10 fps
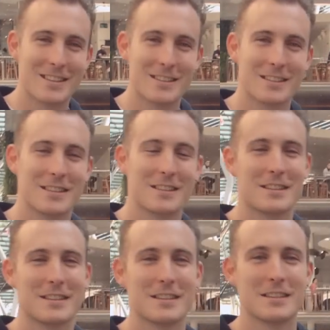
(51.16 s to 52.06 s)

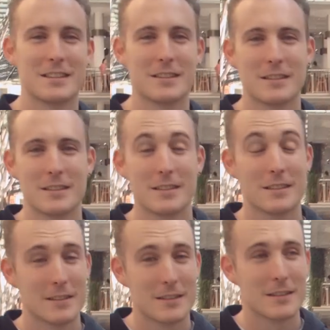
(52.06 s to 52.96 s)

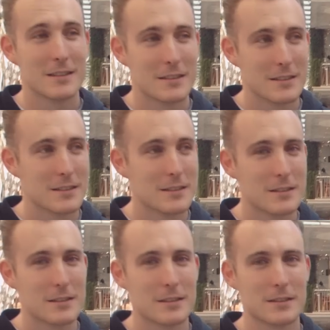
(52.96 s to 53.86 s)

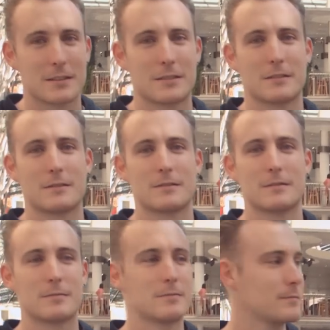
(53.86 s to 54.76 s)

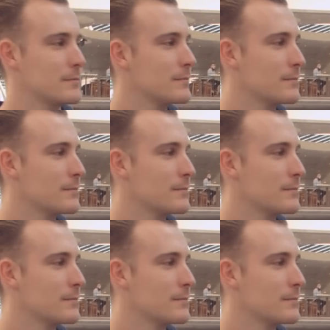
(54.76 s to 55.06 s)
This person isn't speaking.